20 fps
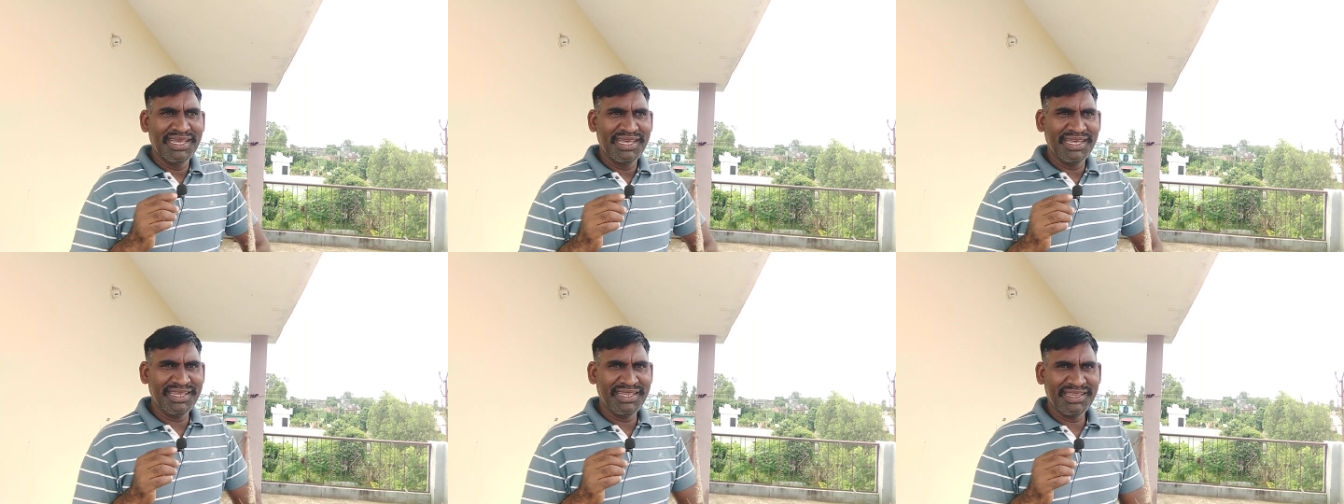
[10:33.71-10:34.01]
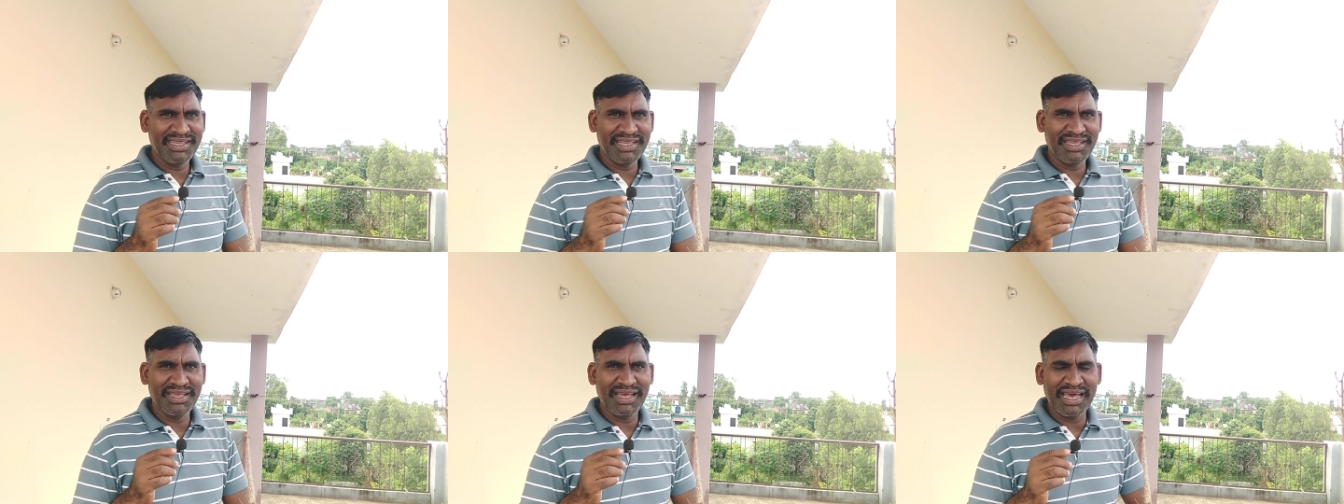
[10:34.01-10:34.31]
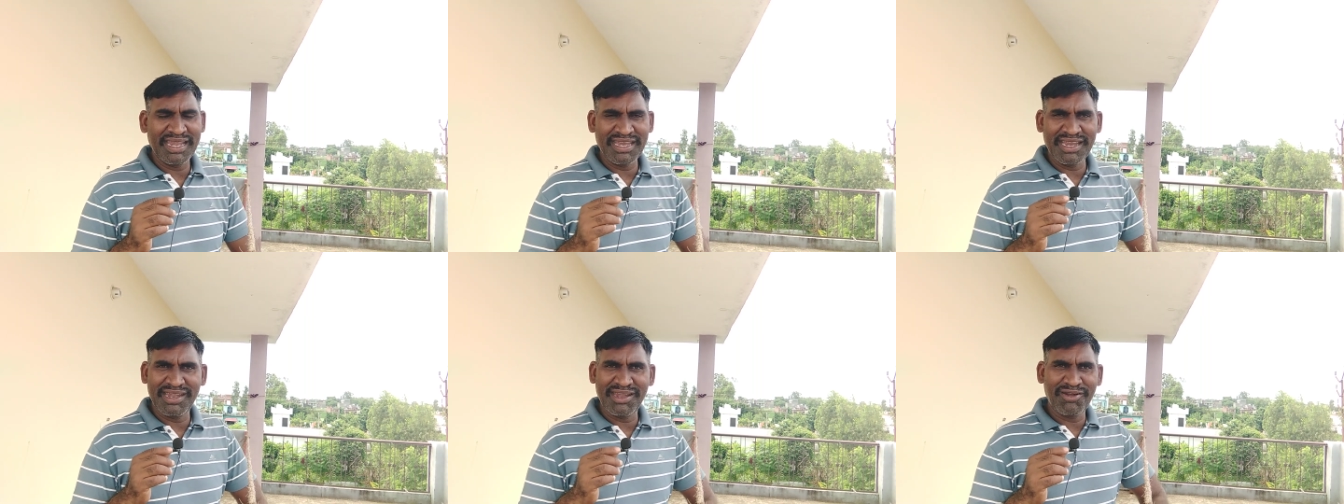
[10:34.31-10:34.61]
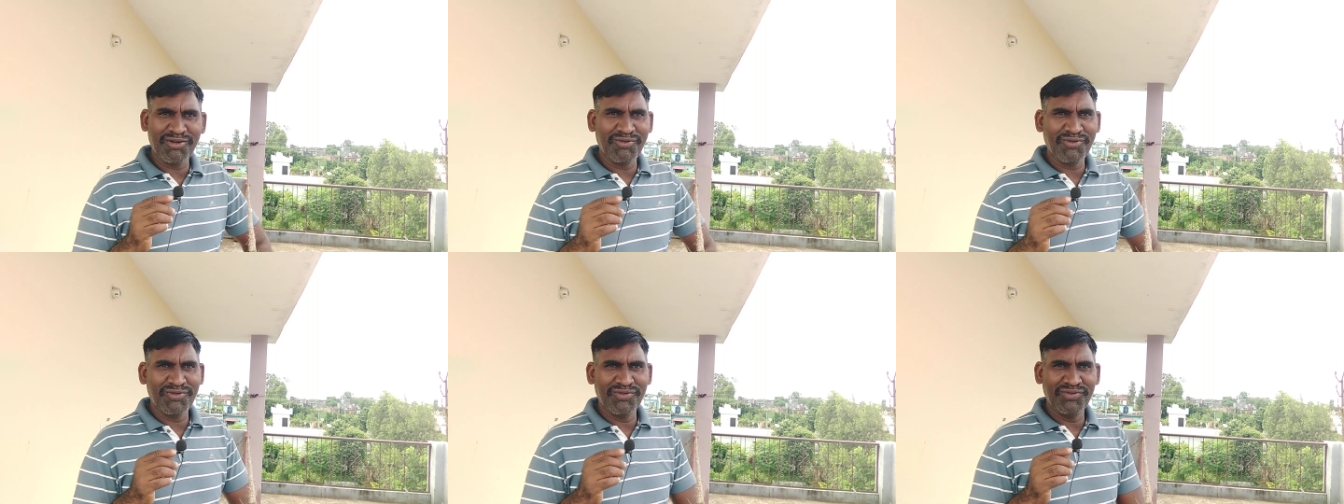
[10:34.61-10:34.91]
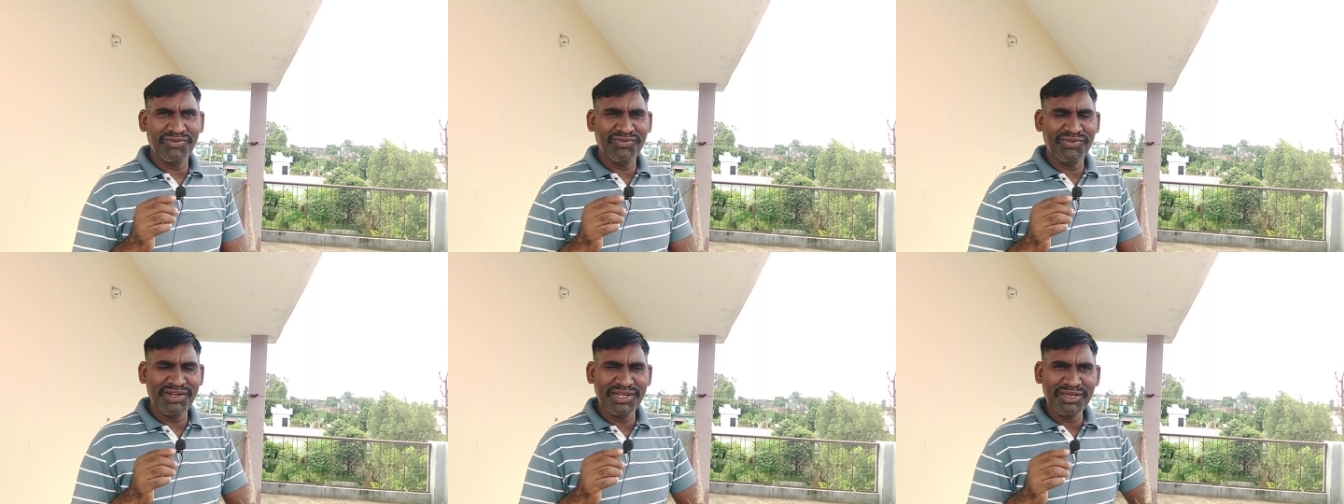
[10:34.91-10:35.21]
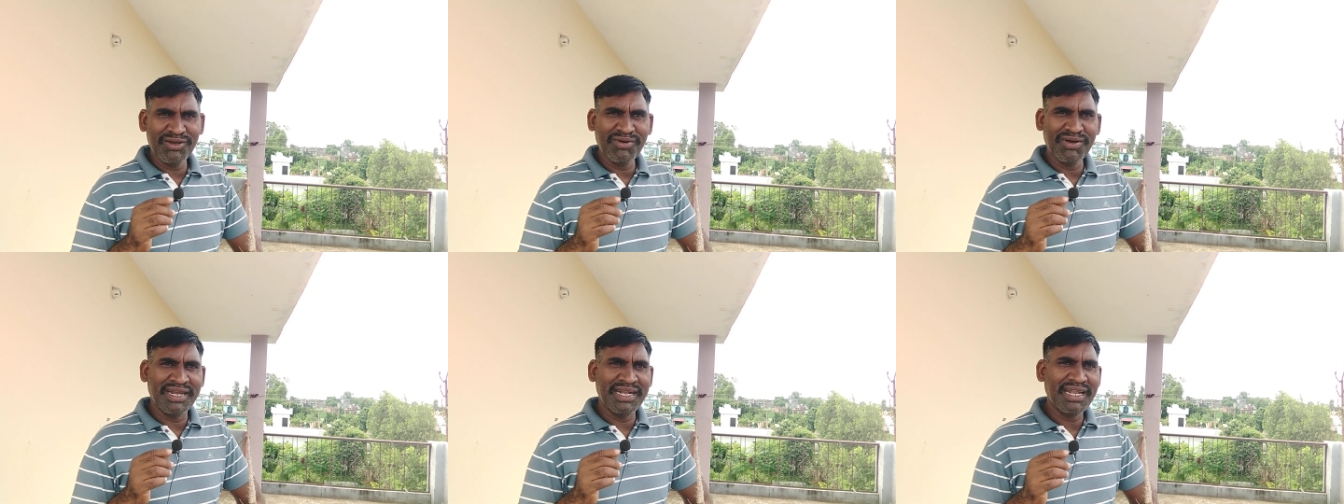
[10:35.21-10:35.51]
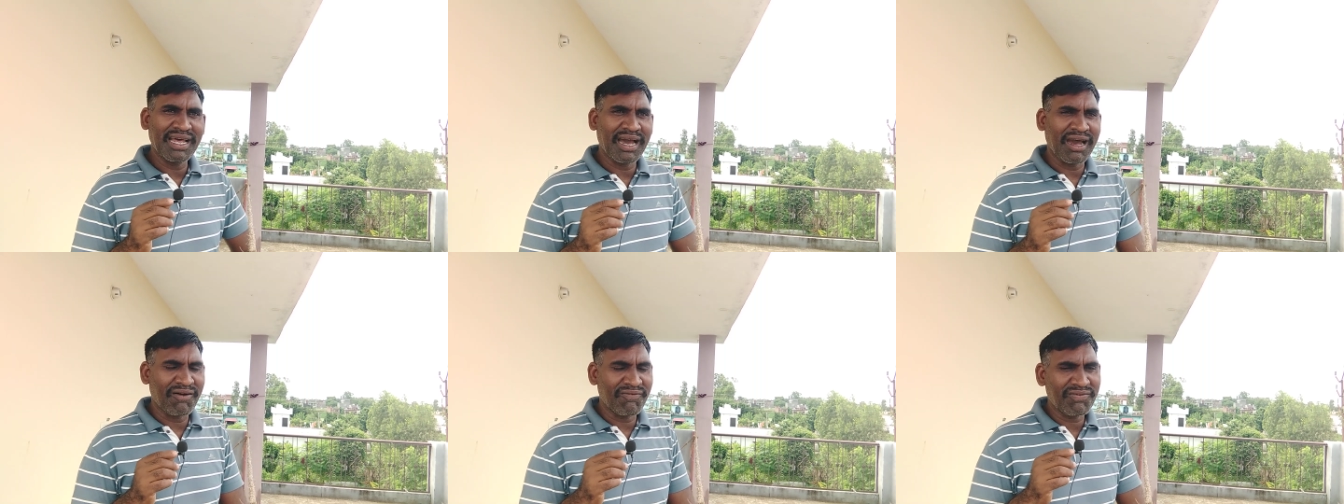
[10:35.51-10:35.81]
the Haryana roadway video
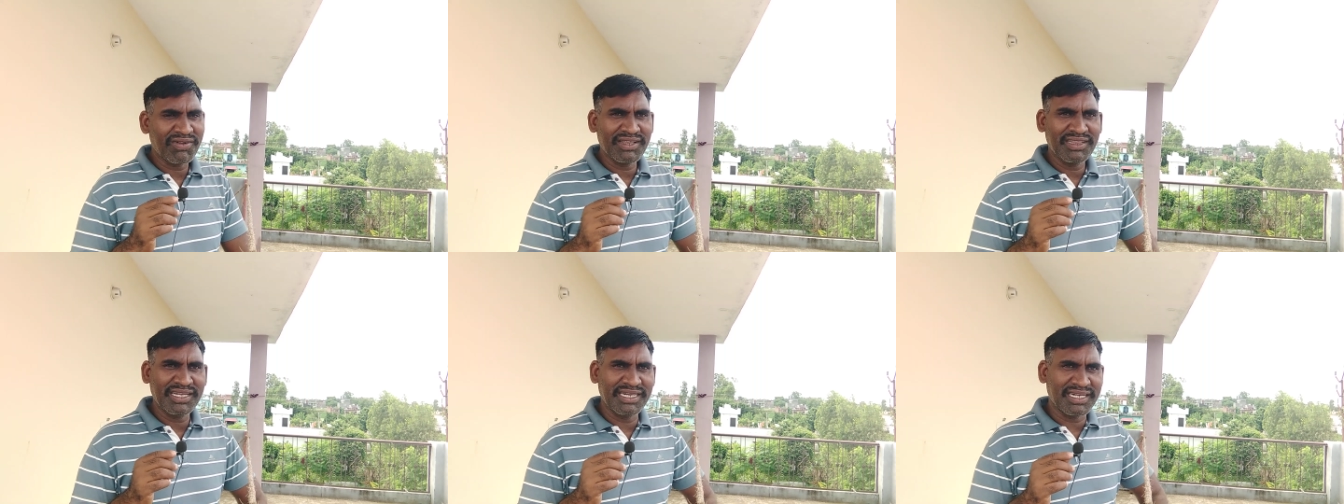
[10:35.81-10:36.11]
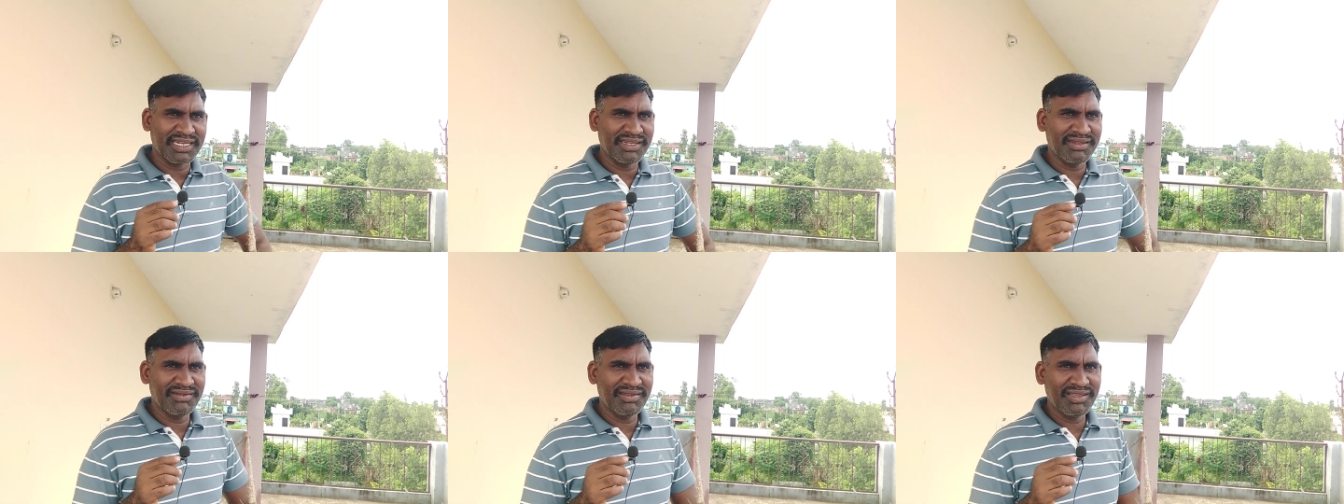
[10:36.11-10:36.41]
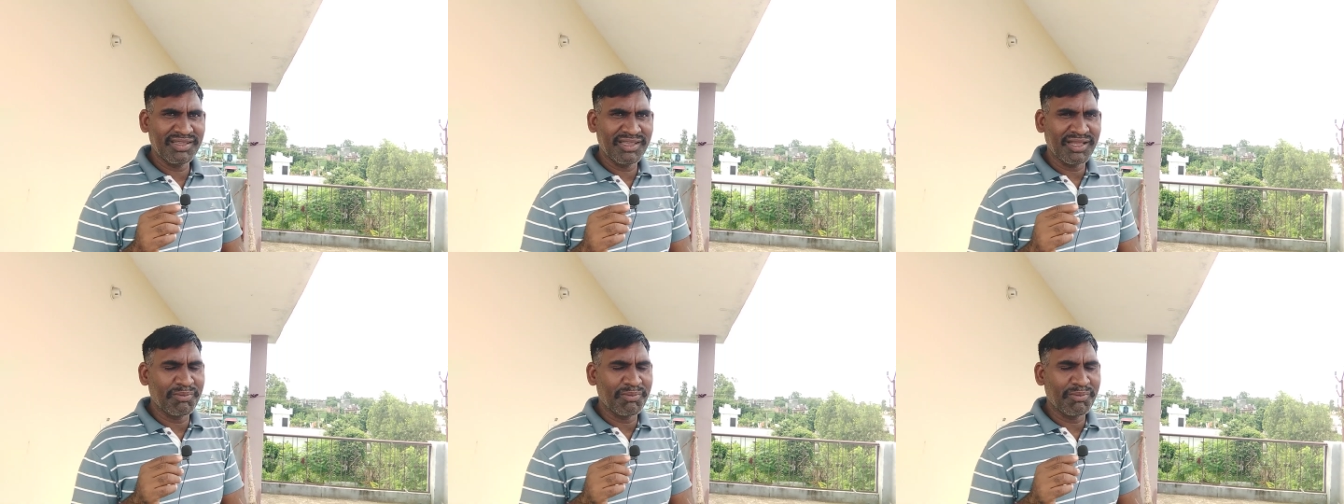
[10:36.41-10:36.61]
and after that um,